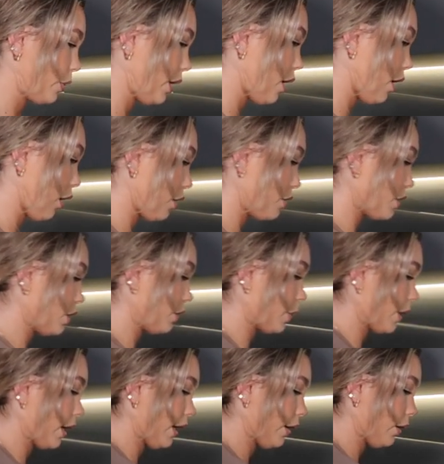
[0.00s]
we are going to
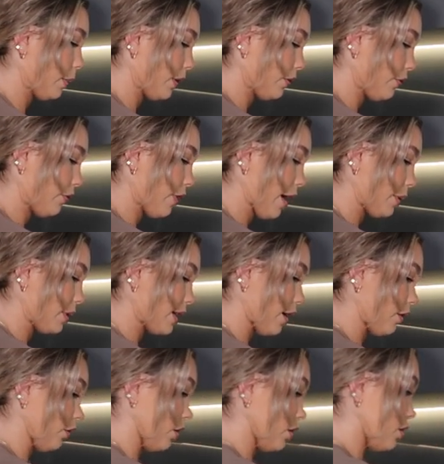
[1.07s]
put a little bit of flour
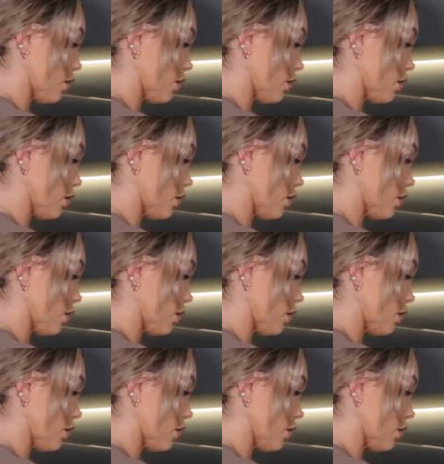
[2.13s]
down on the